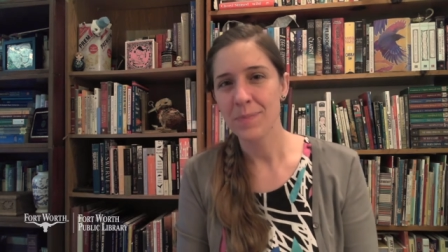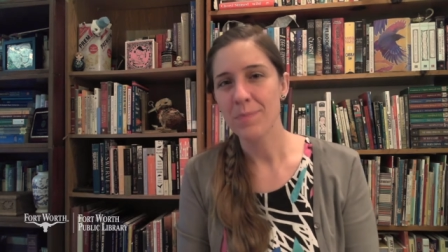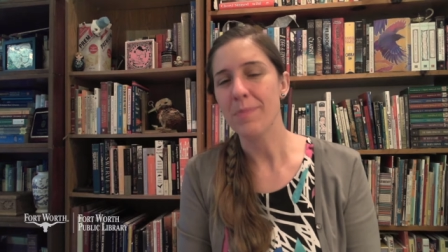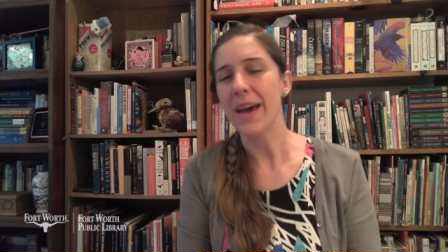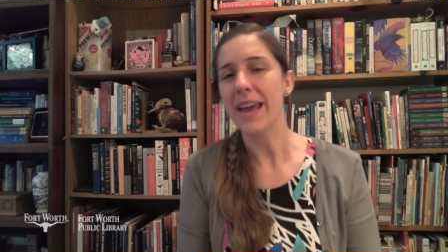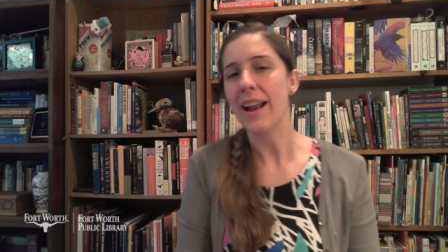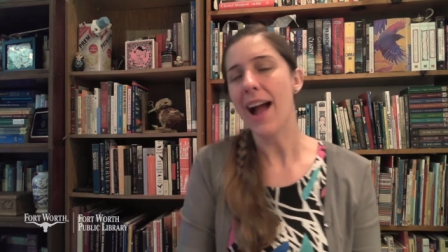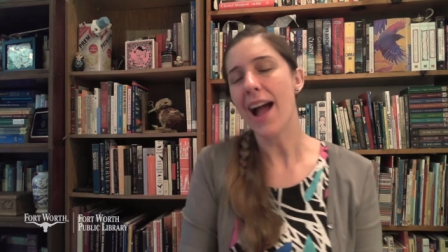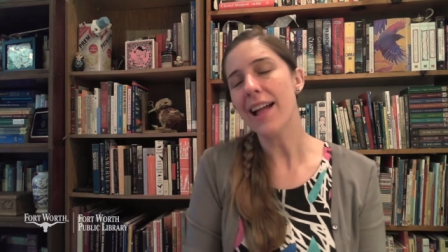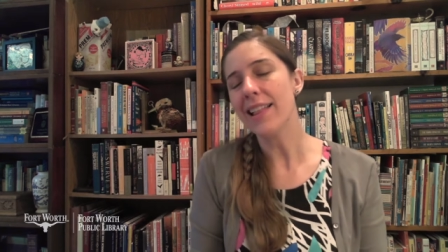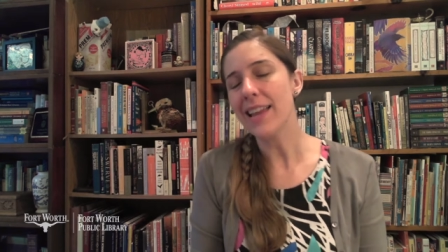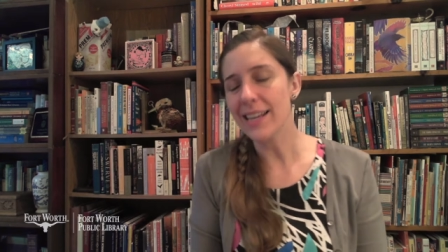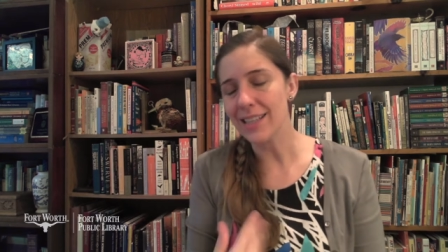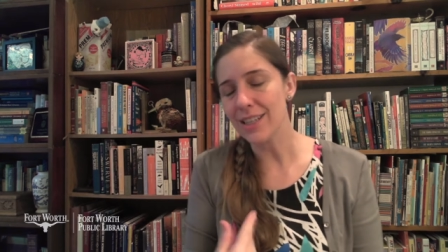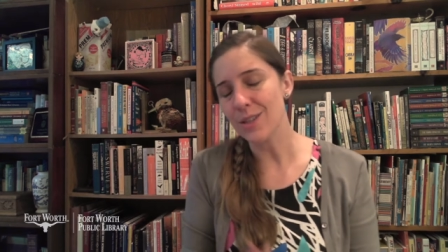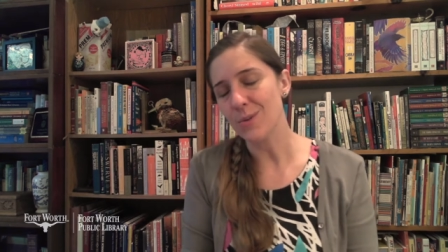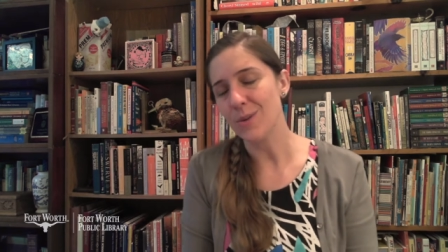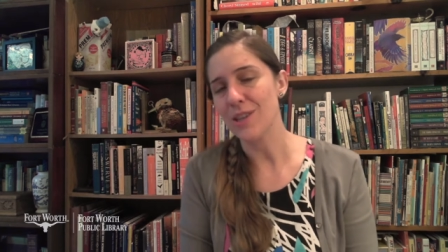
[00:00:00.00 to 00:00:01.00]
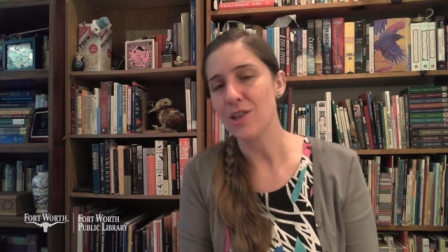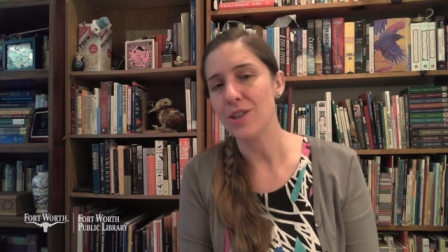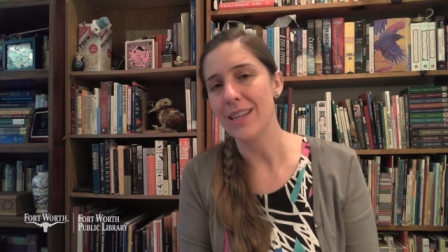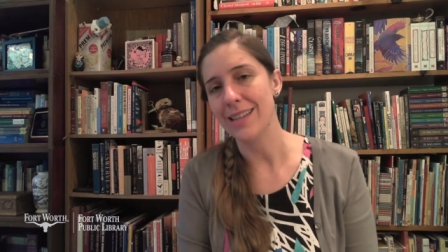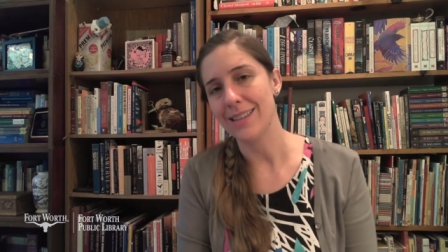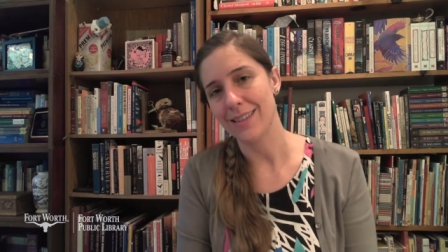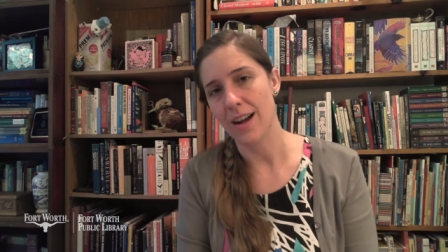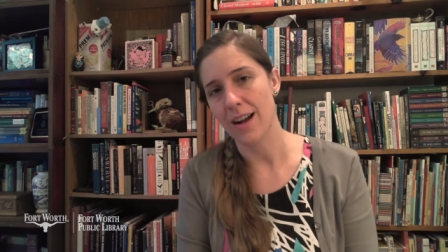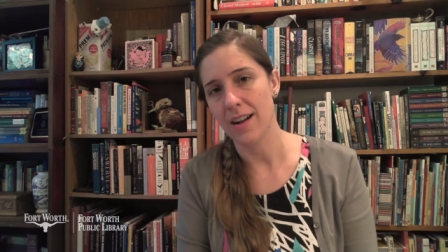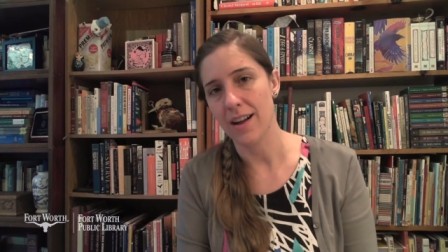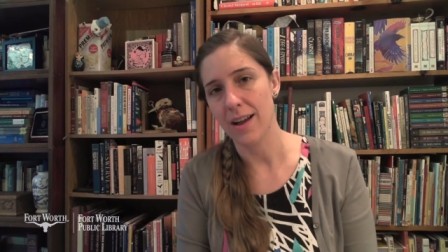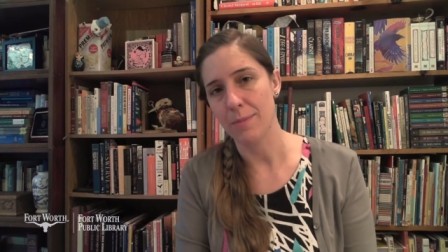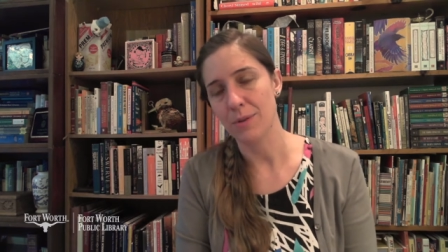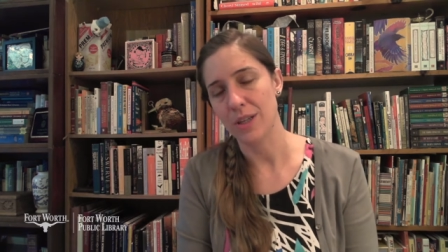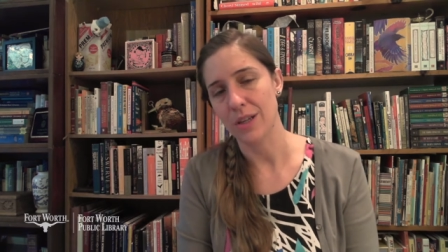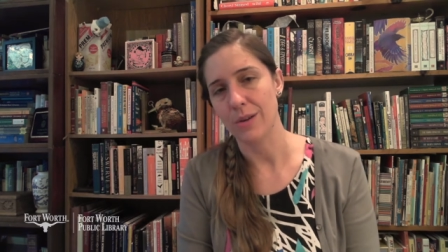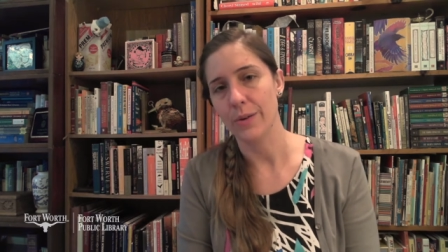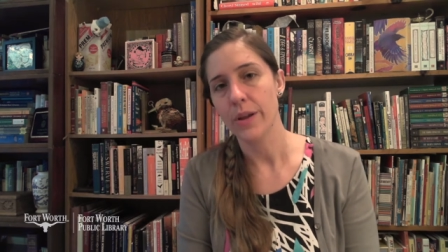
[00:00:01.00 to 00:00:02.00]
But I like to switch this song
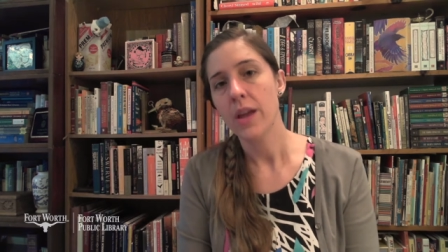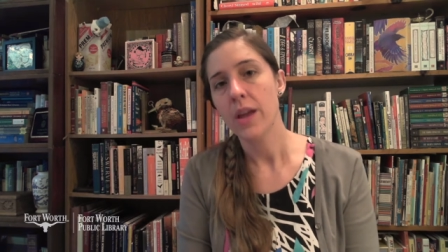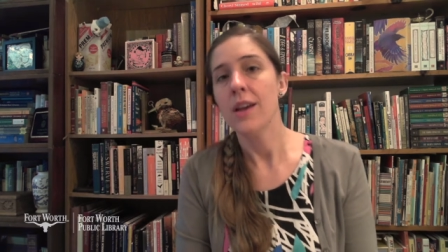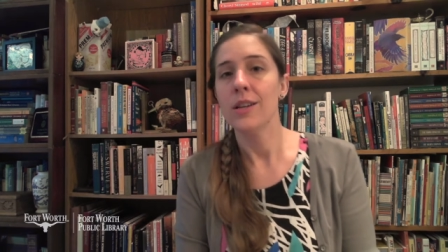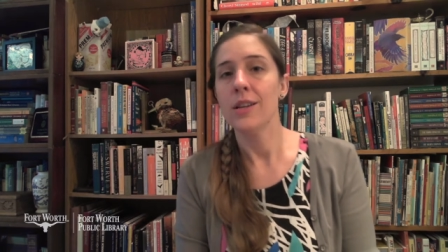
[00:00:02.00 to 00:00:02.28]
up too.